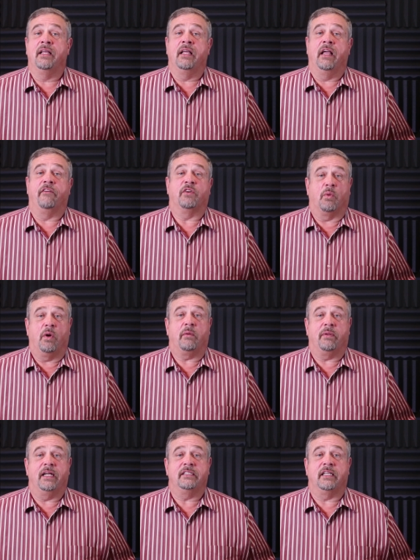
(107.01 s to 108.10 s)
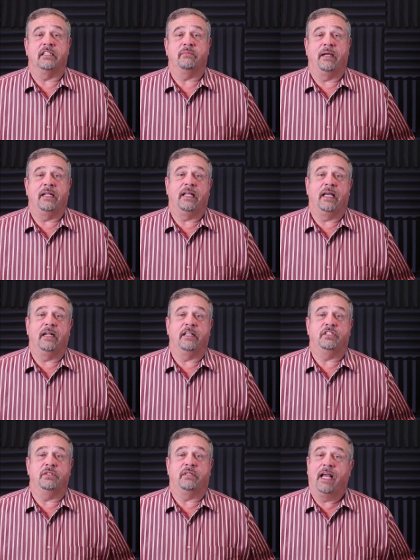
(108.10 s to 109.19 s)
If your workplace has mandated
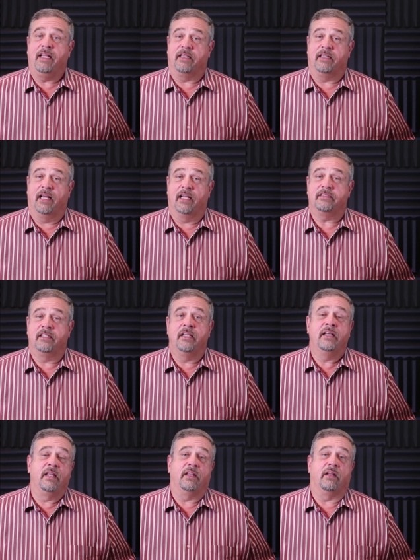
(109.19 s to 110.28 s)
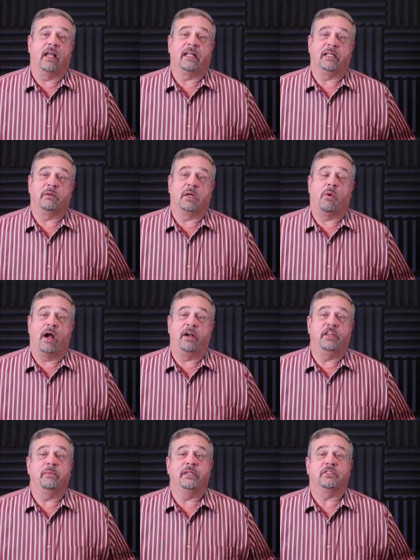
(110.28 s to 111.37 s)
that you take the test, they'll likely require
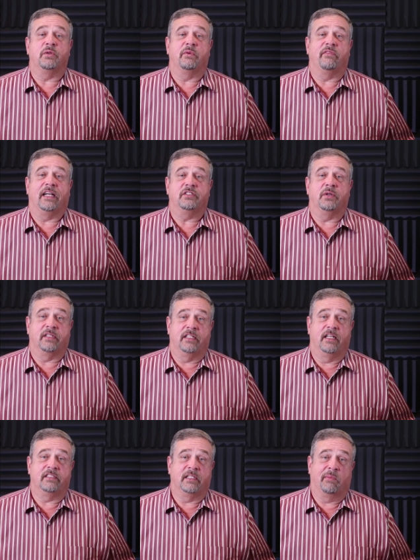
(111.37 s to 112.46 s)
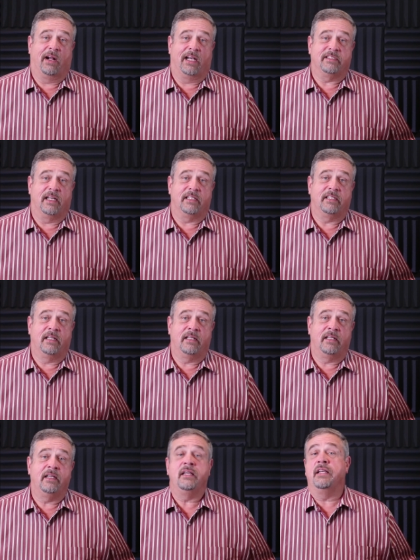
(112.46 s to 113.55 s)
you to be supervised during the testing process.
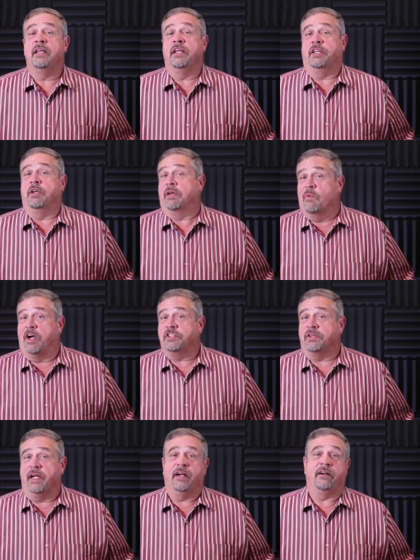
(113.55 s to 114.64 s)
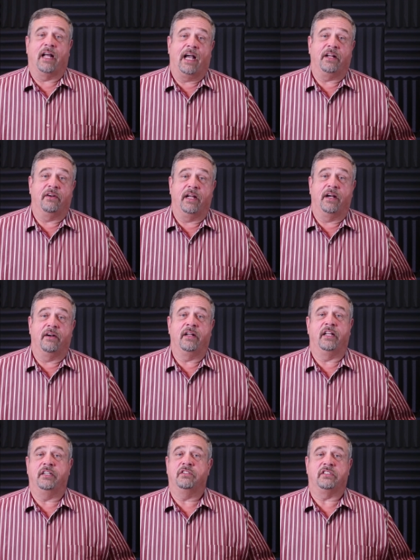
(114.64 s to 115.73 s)
You can wash your hair, dye your hair,
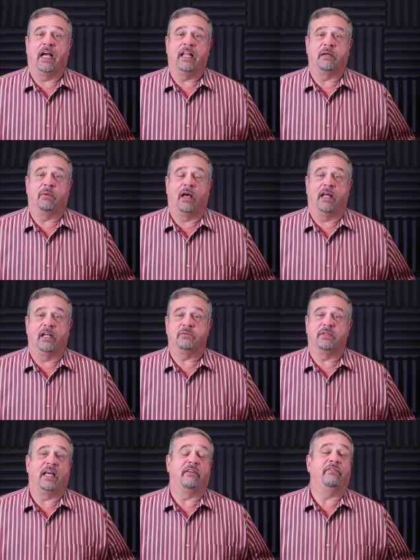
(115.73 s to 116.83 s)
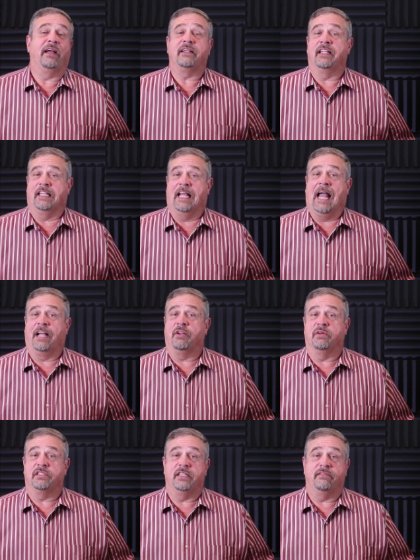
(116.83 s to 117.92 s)
and use styling products without affecting the
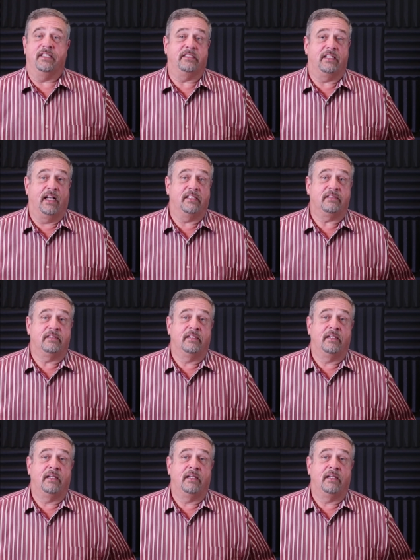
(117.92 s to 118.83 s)
accuracy of these tests.